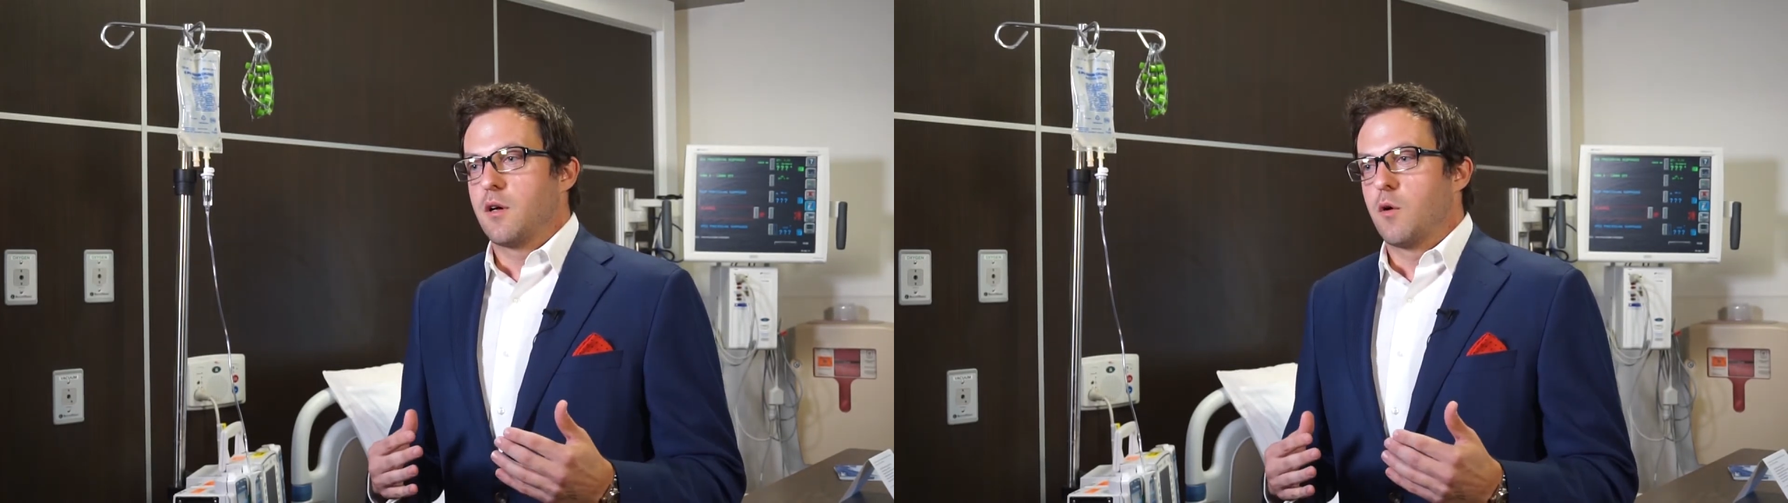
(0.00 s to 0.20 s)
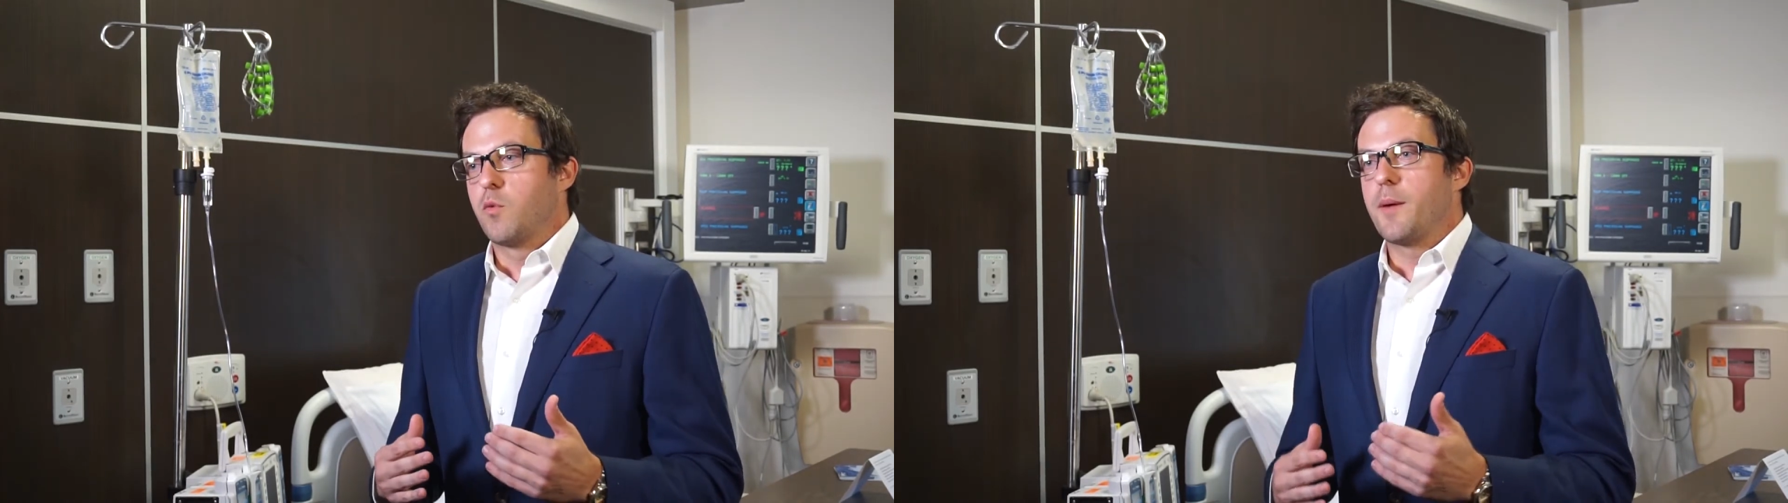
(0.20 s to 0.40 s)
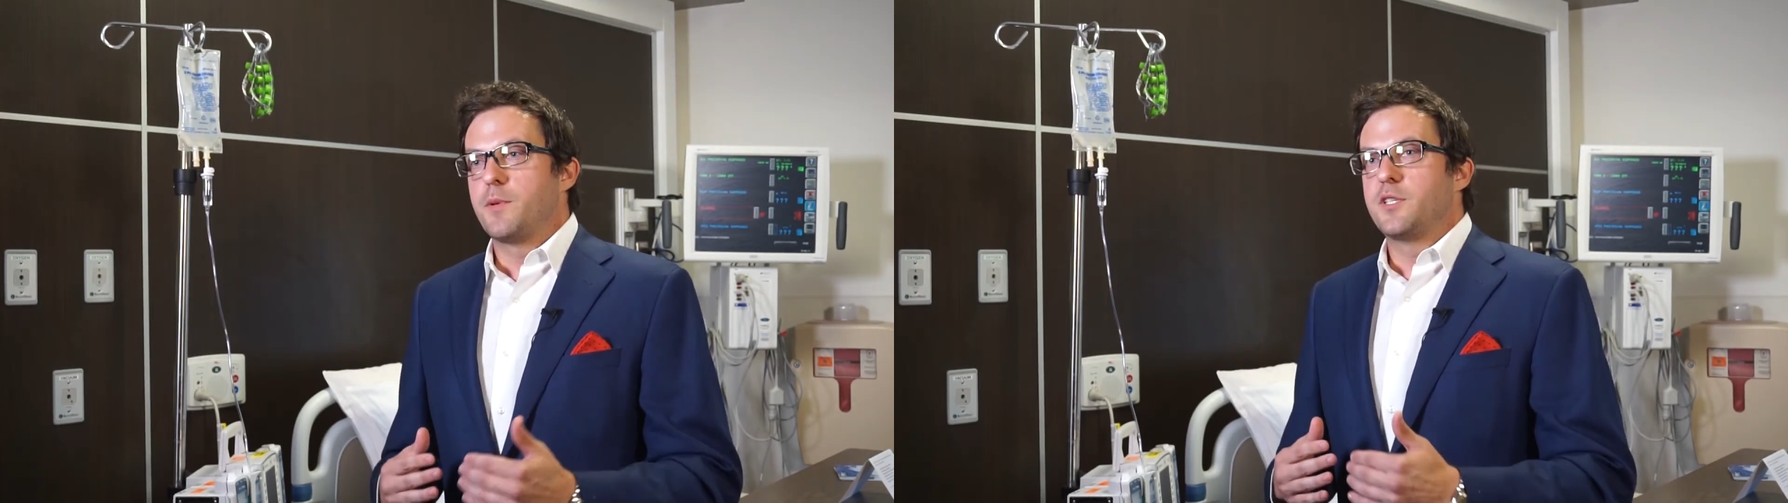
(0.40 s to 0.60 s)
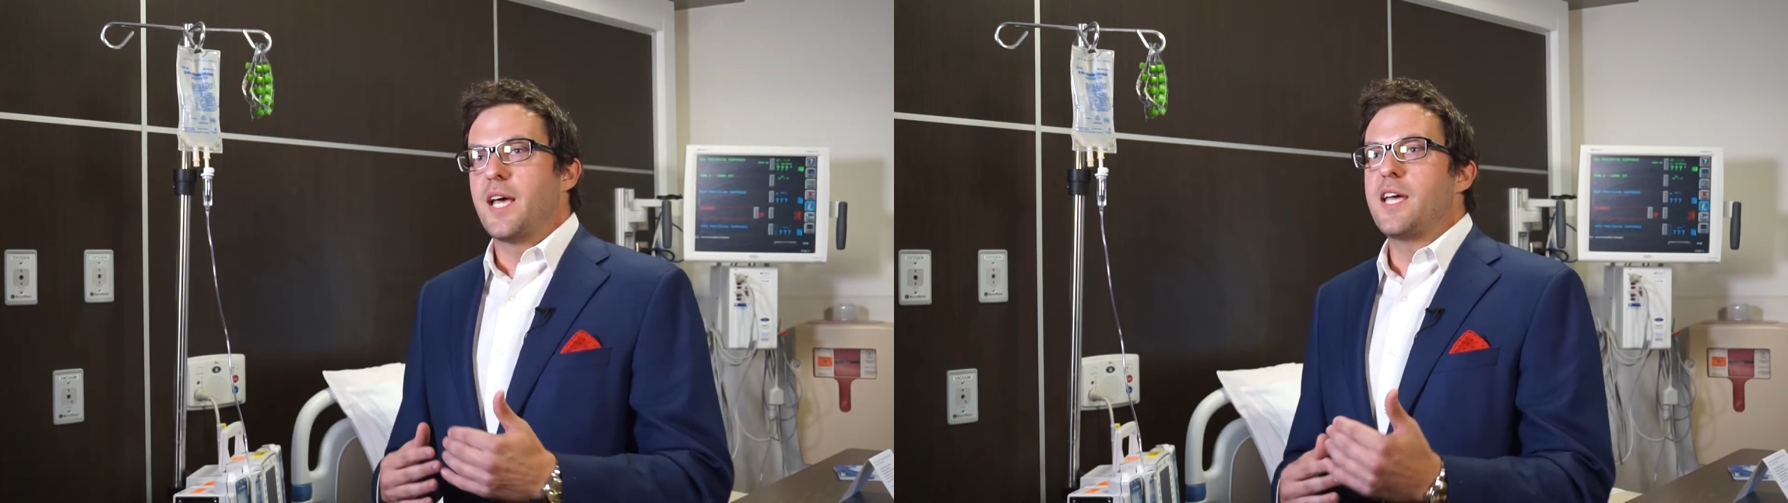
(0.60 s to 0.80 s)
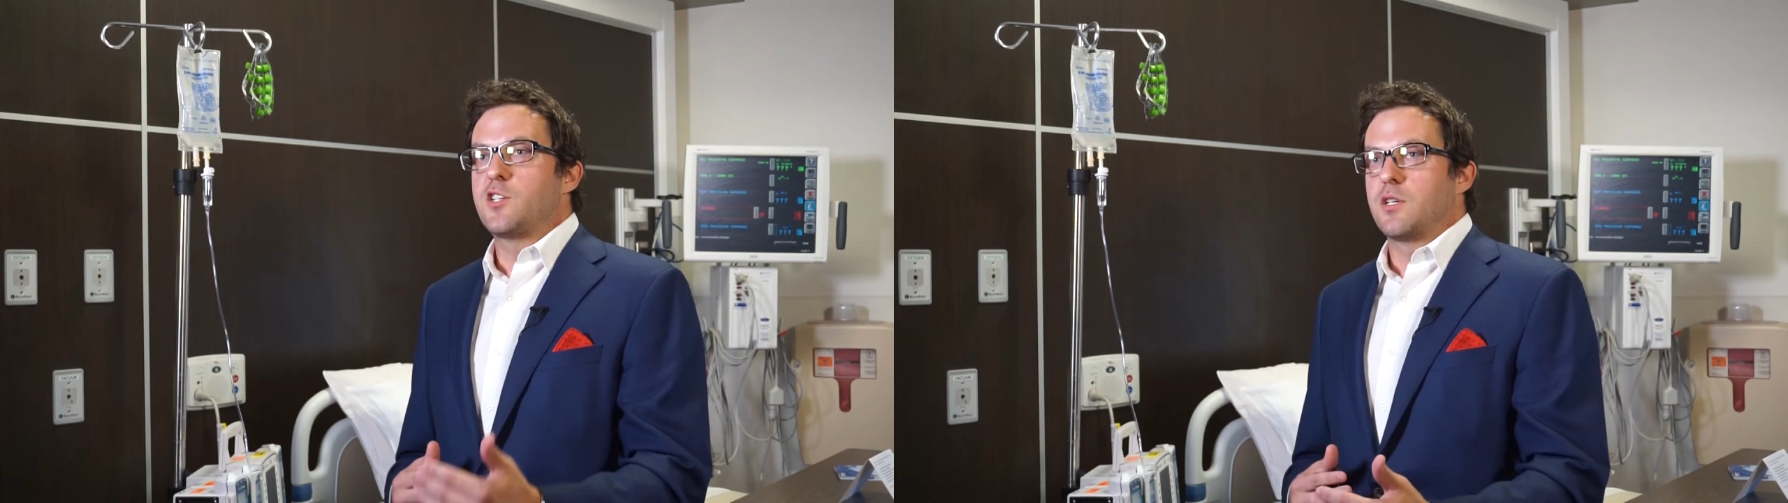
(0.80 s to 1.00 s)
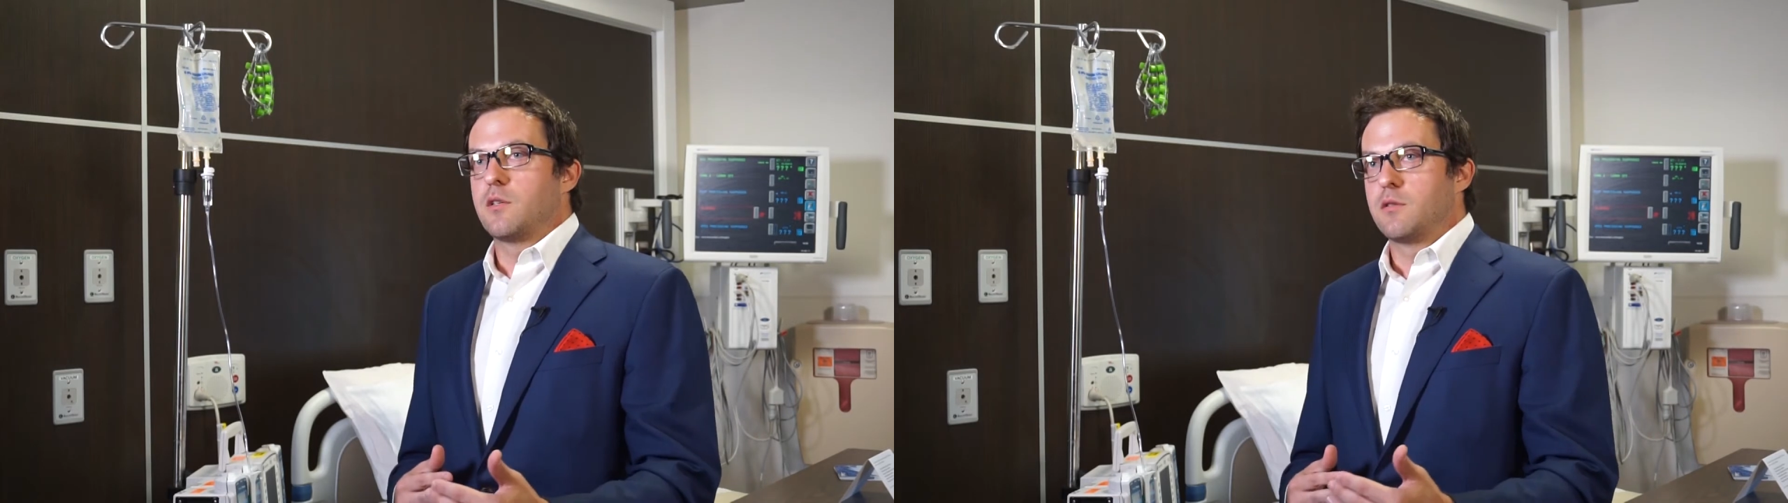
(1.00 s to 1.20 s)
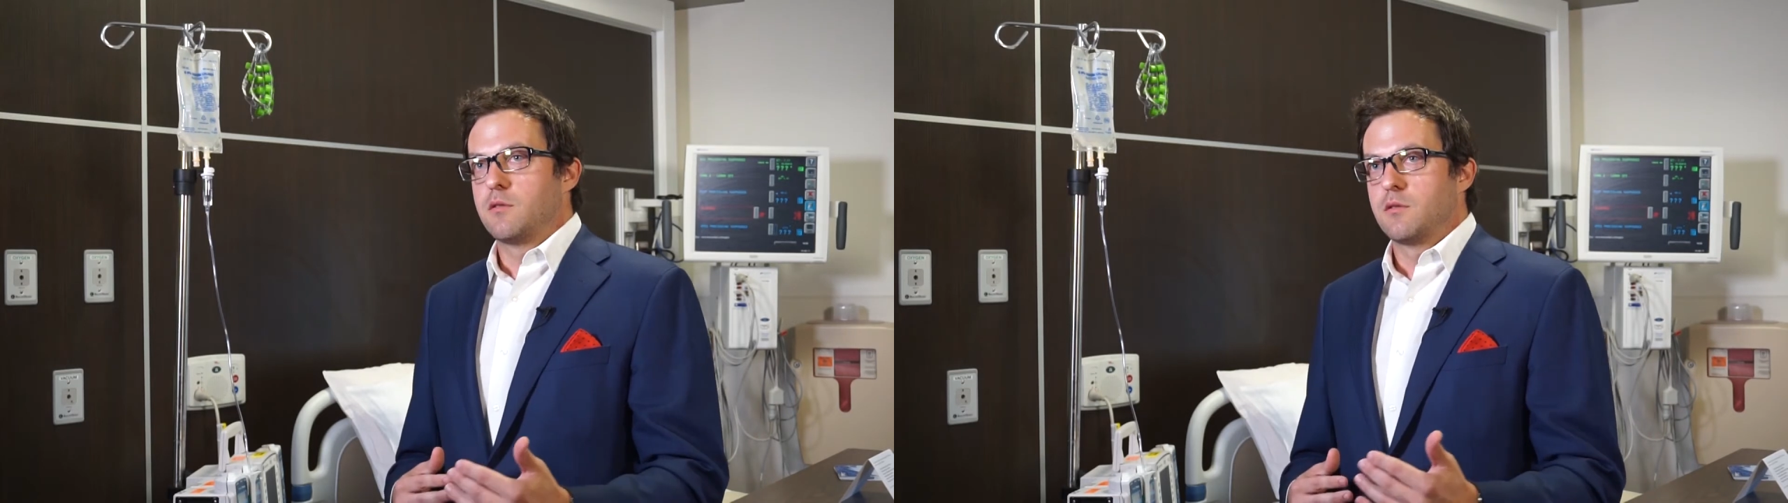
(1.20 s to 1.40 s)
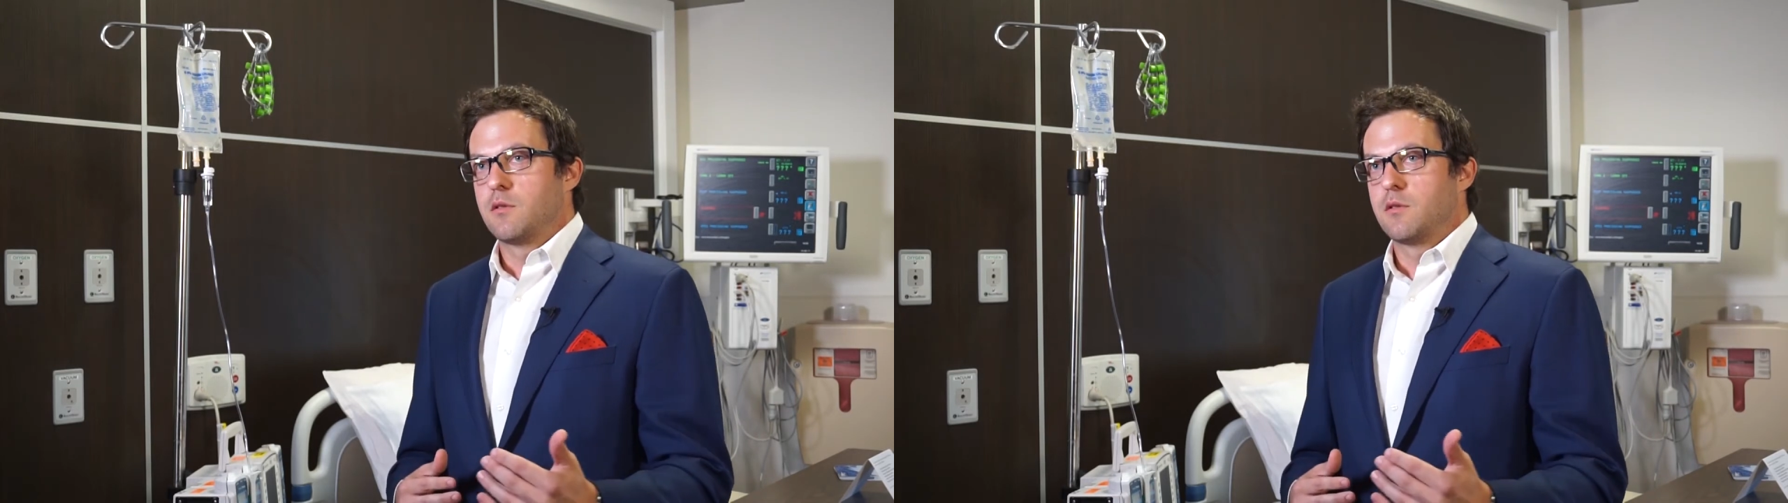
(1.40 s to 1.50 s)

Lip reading: a reputation